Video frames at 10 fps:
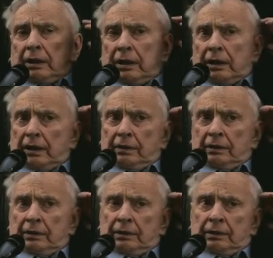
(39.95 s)

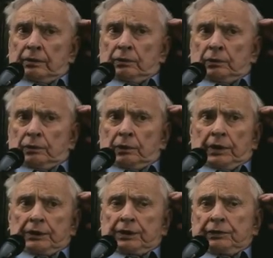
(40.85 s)
And we
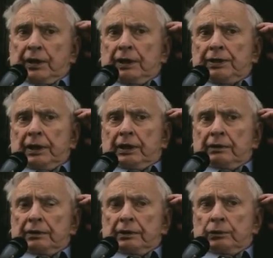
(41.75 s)
had just found out,